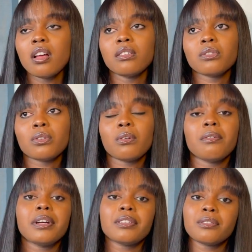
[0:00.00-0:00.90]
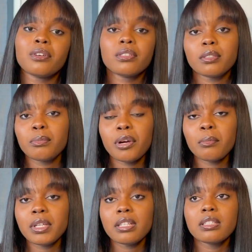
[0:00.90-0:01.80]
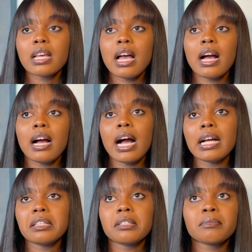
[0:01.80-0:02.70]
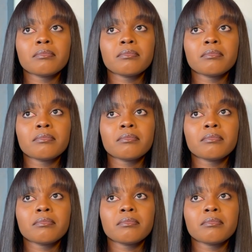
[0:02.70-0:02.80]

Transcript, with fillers: so i just got the permit and